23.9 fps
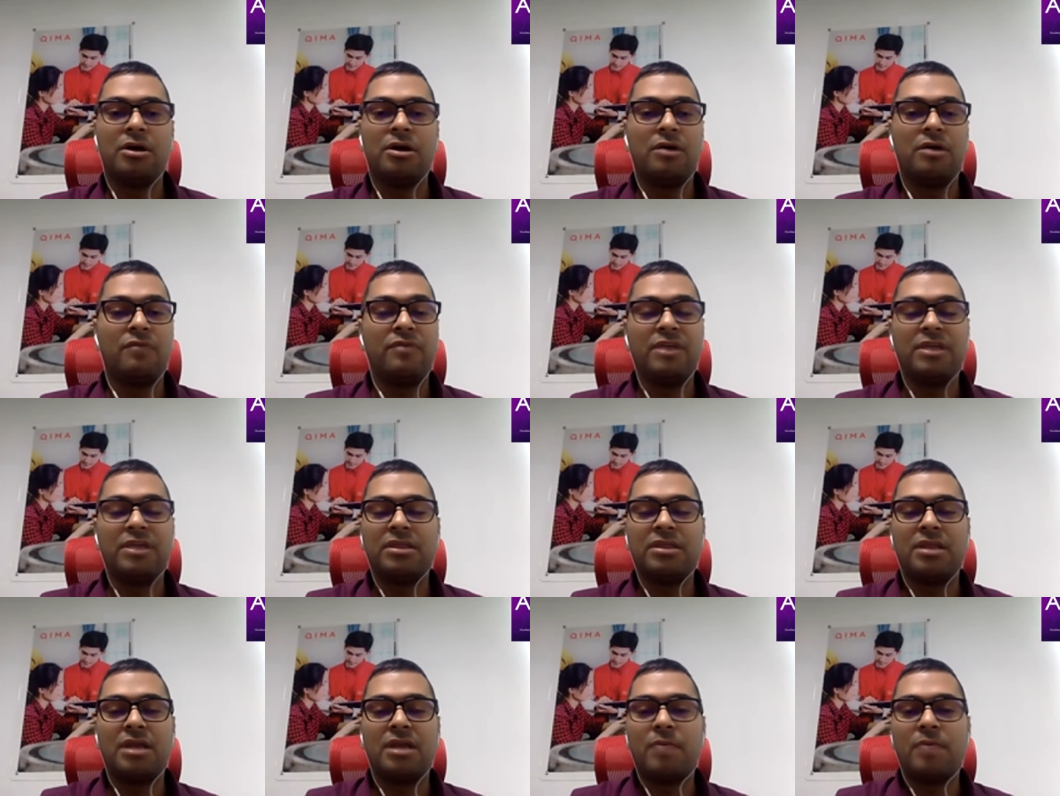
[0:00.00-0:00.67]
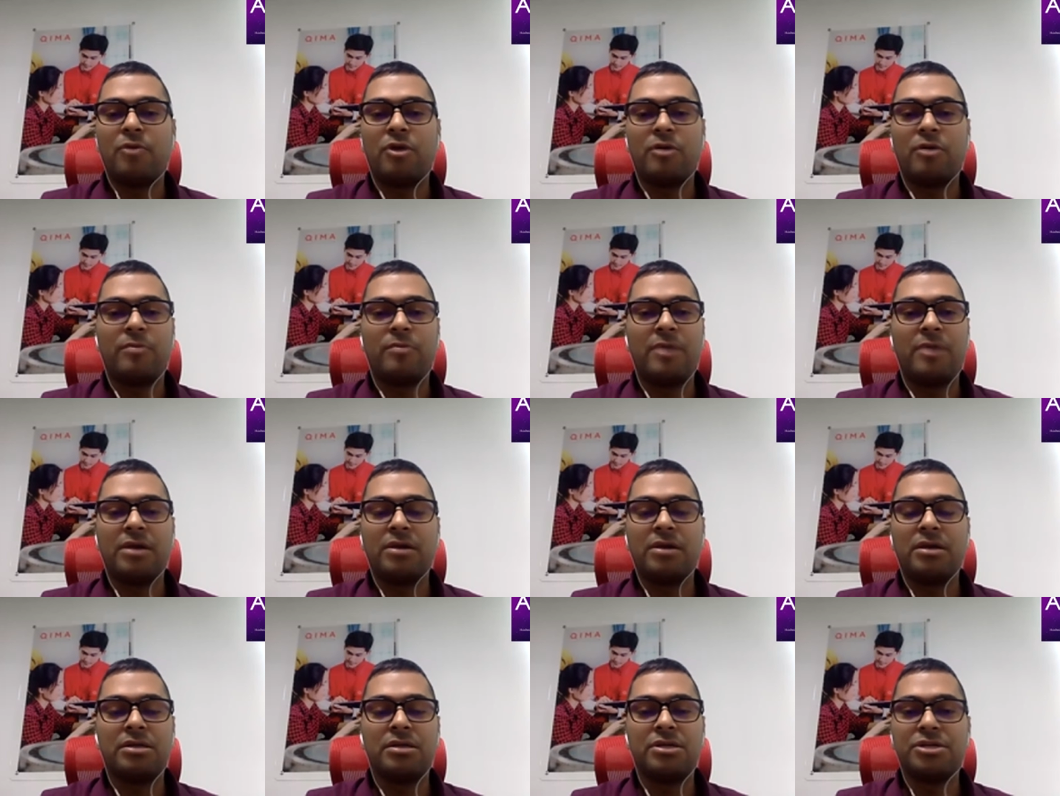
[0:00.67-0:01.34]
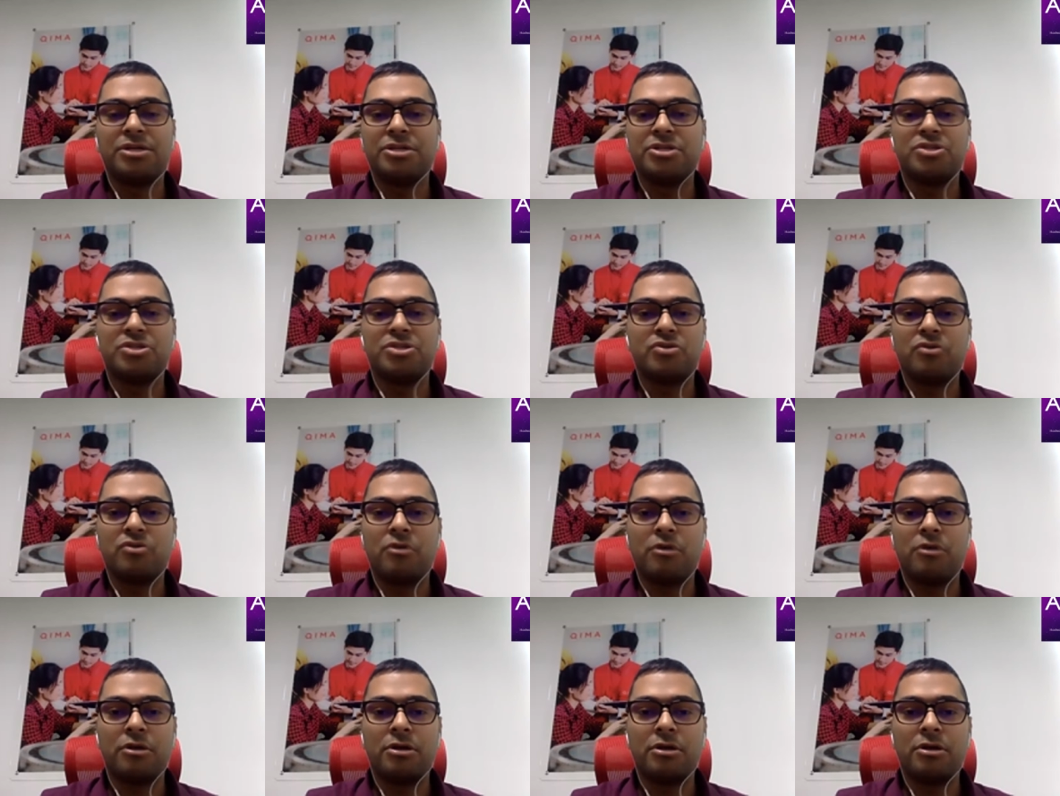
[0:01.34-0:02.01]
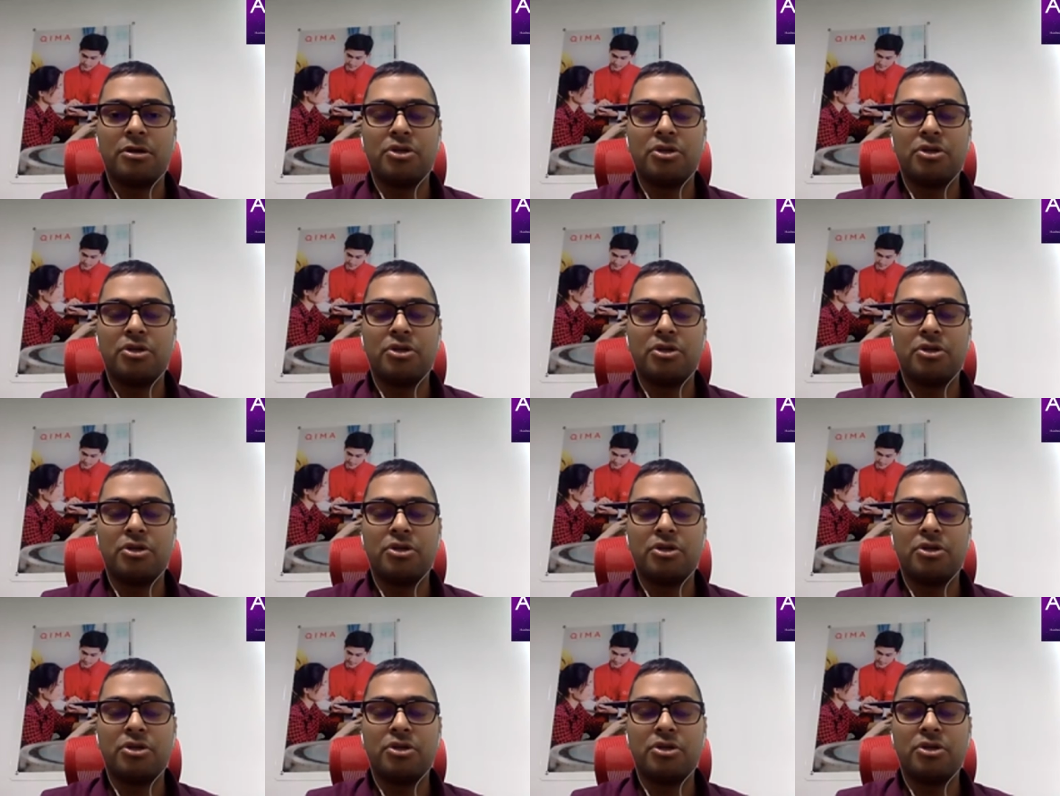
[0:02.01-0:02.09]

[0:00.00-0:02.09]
Vietnam or Bangladesh and so on.